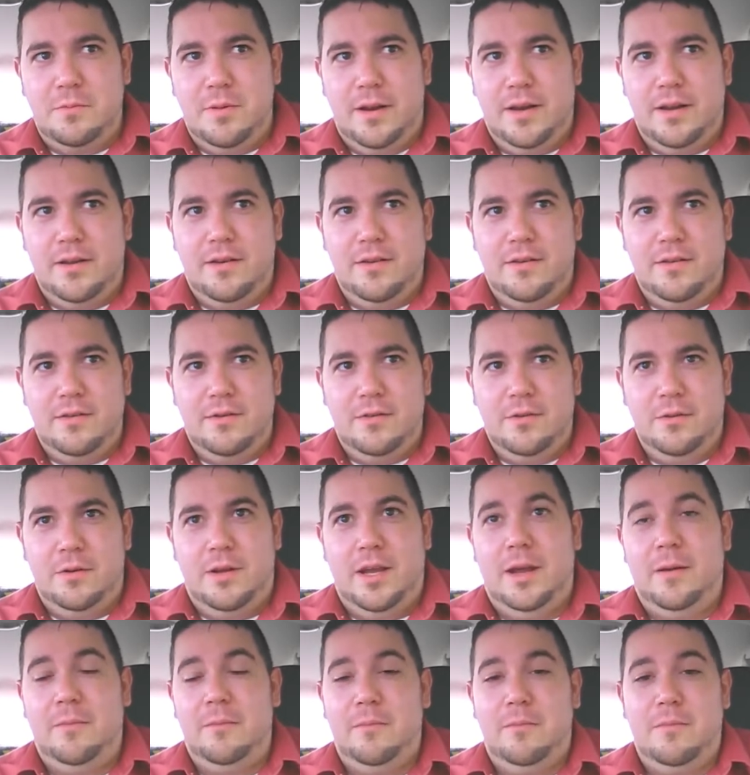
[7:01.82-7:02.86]
Bennett, who
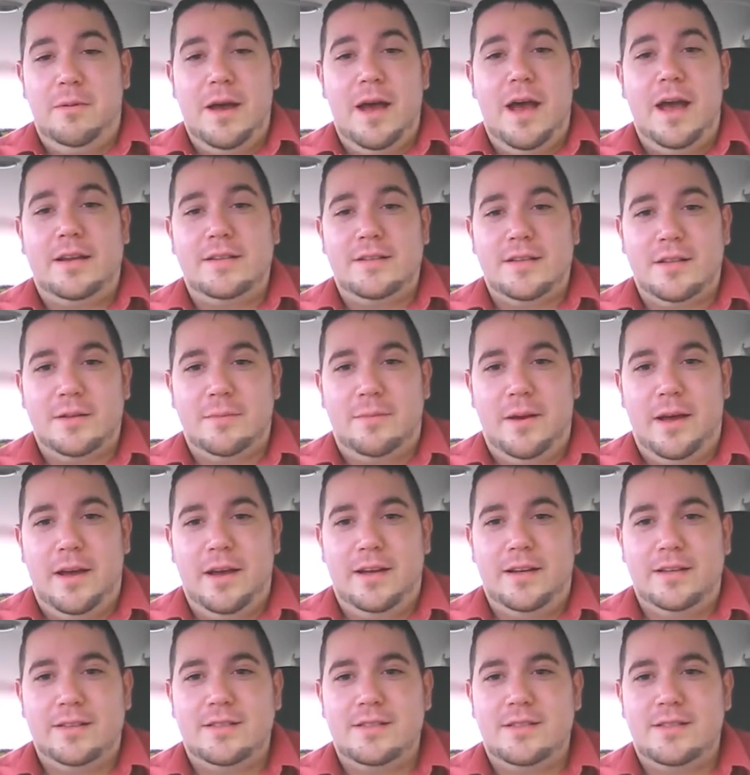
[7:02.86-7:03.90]
came back to the
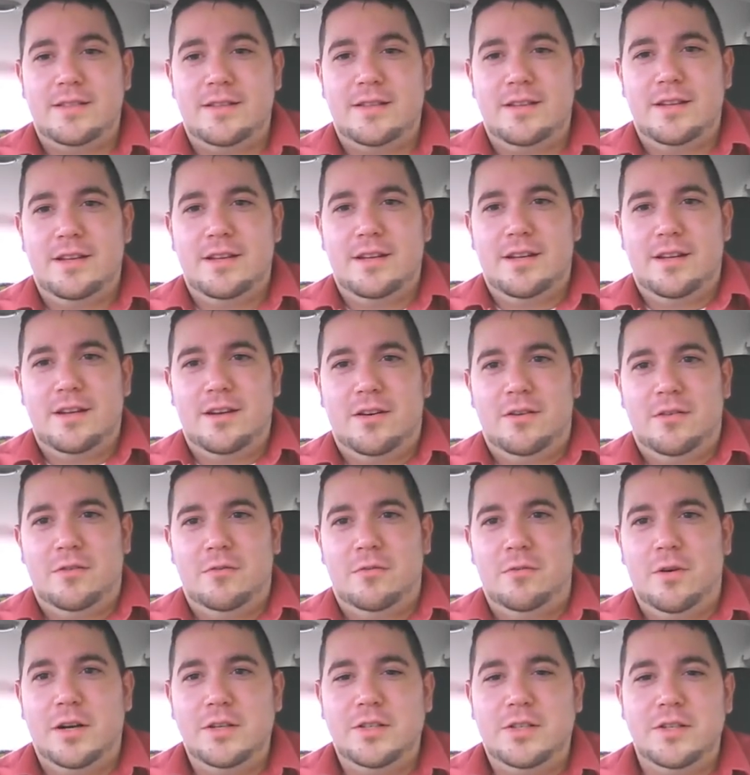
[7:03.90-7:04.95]
past,
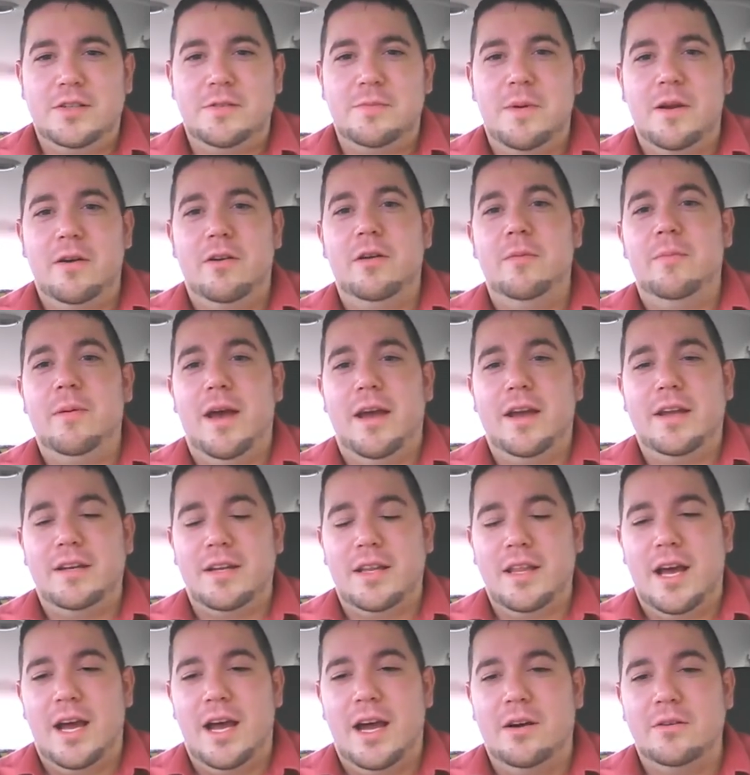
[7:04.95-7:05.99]
rushes Mary back
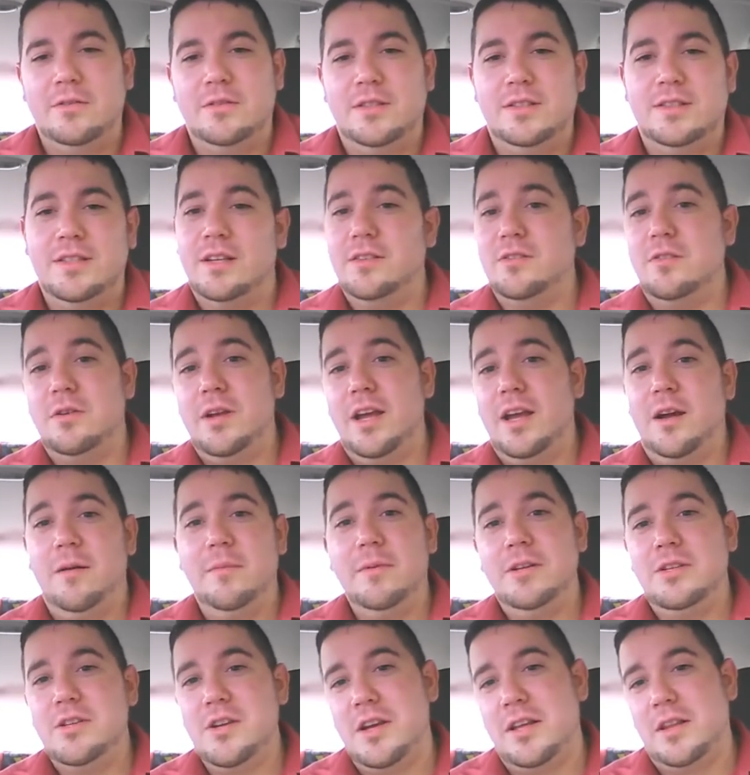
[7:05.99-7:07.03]
into the house. He says, "Okay, I'll
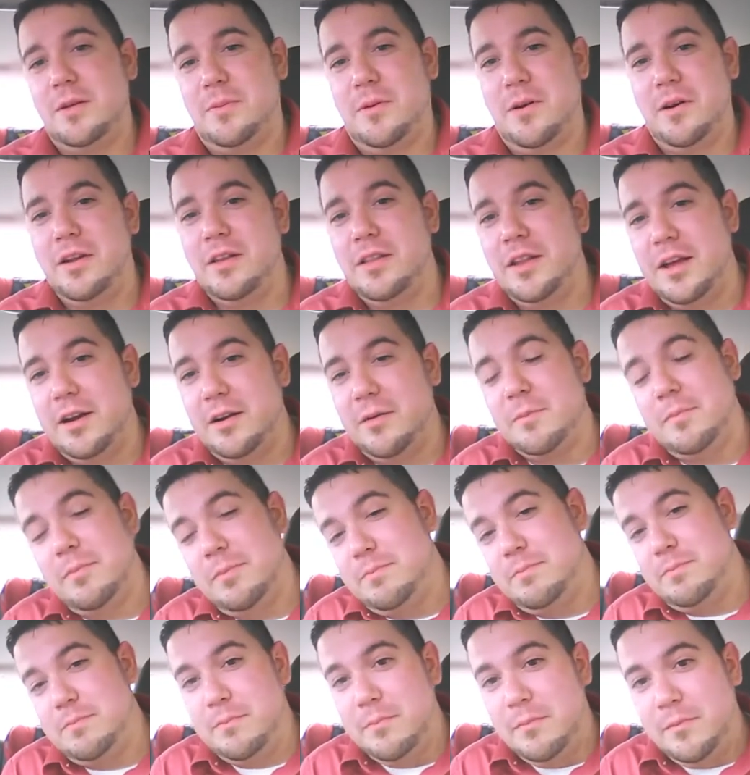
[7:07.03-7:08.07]
meet you at the party later.
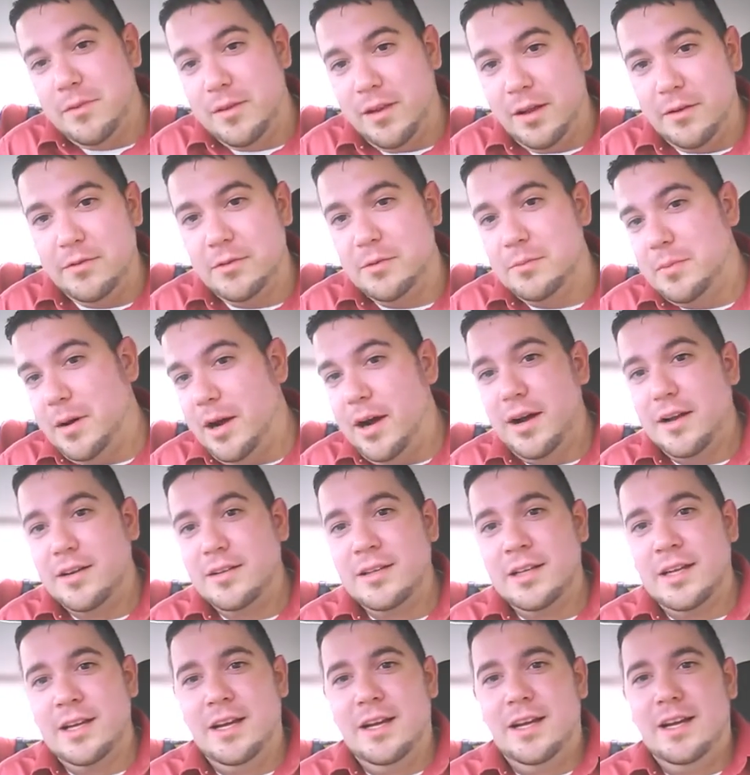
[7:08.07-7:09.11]
Love you, bye."
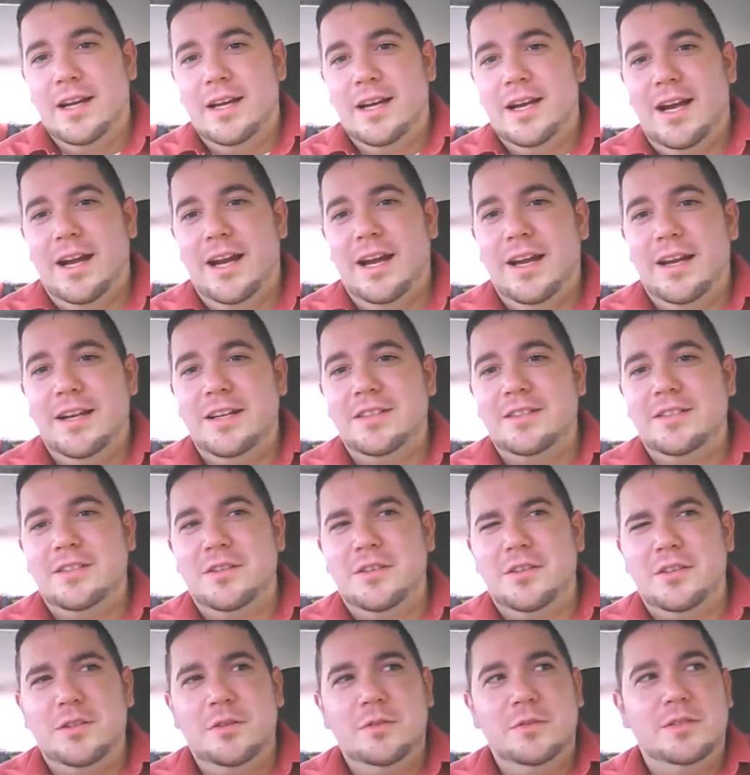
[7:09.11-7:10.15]
And
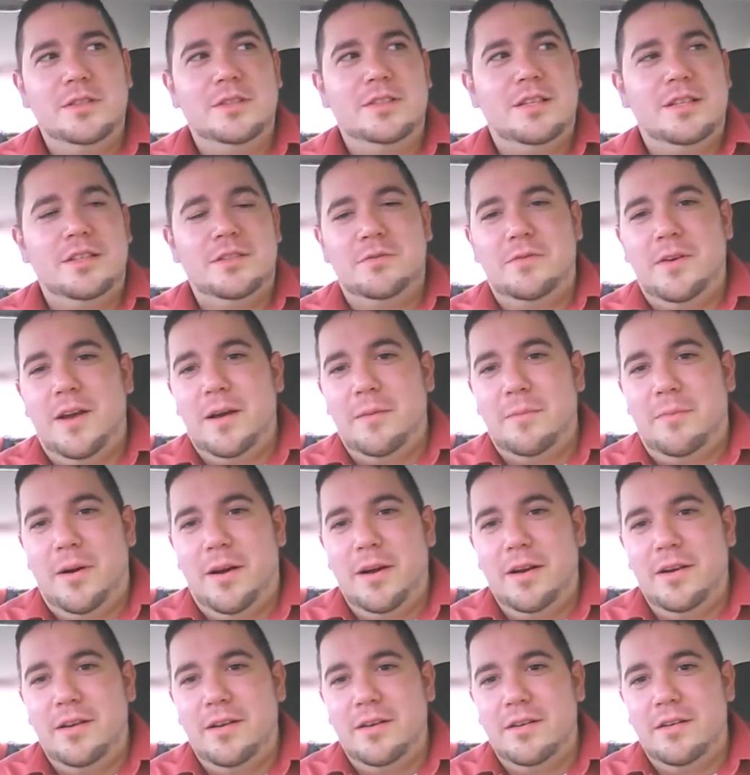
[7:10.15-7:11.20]
uses his
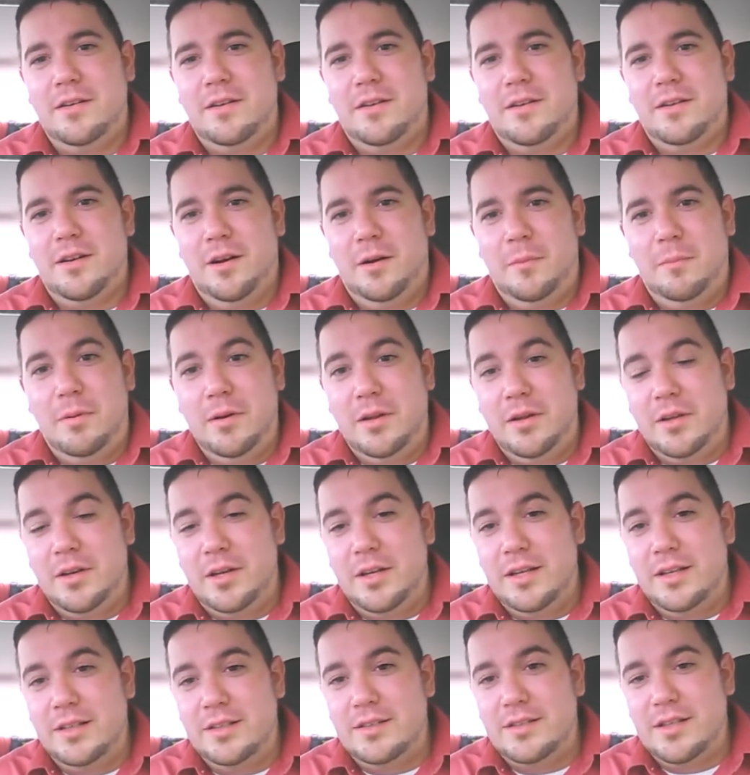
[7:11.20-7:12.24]
vampire
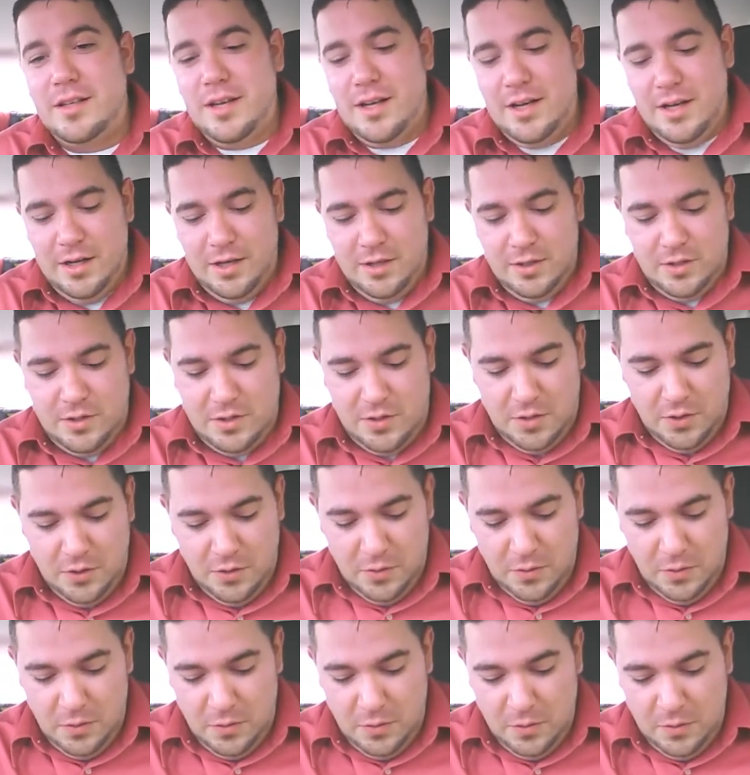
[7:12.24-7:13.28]
abilities
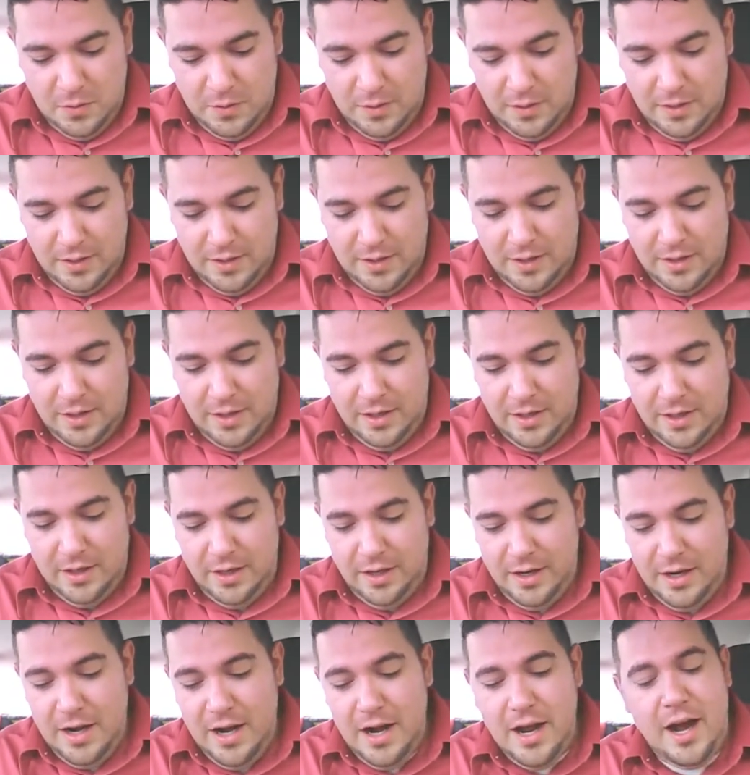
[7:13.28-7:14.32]
to
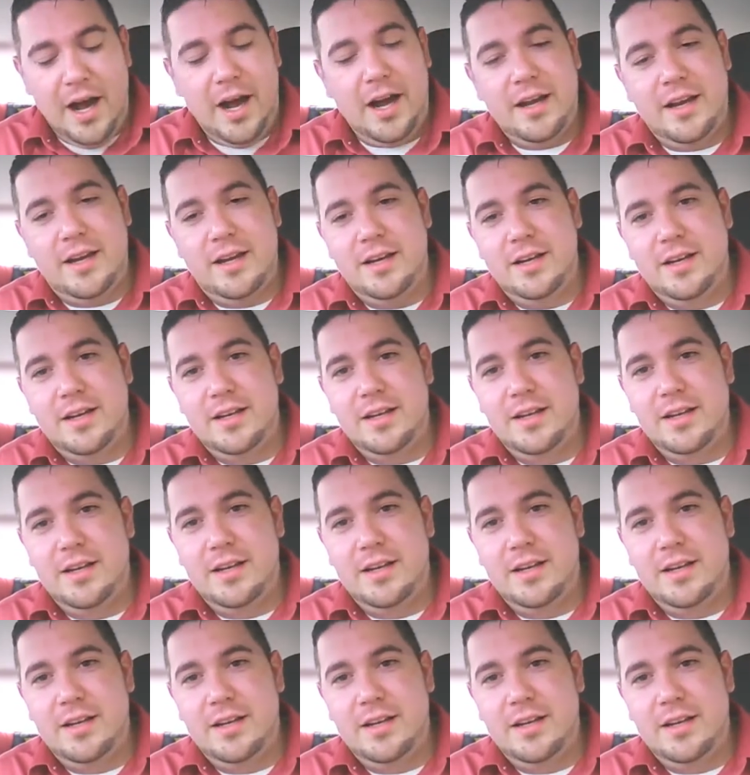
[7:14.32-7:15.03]
knock,